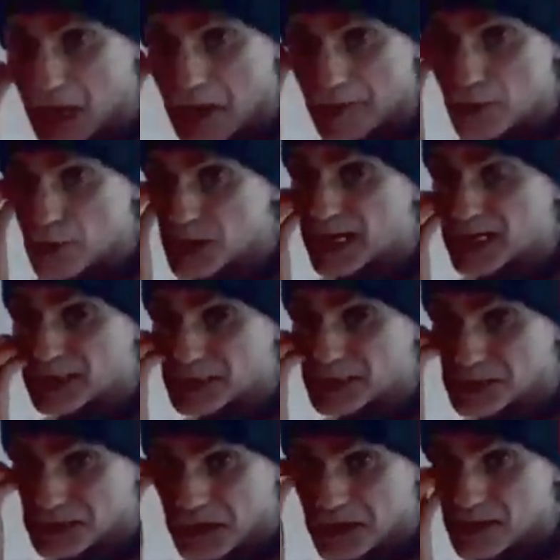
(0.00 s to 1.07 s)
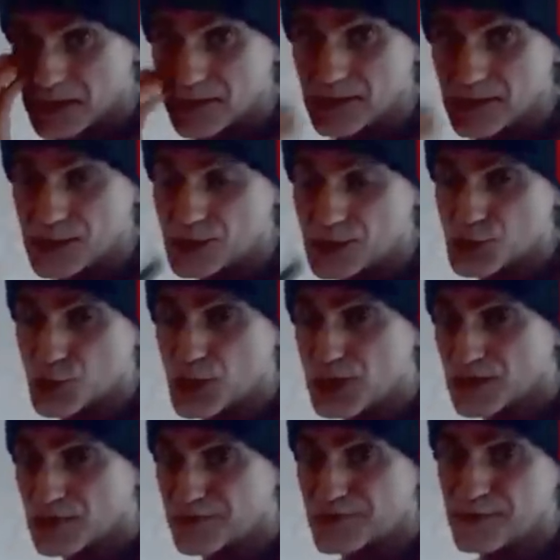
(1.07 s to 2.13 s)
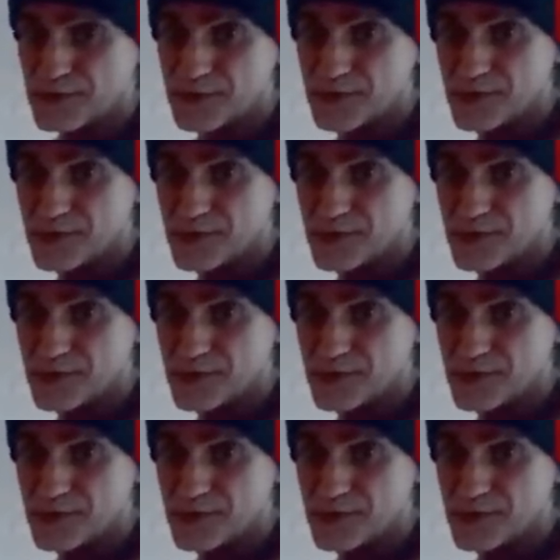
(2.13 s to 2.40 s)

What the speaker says: And all the colours. There's 12.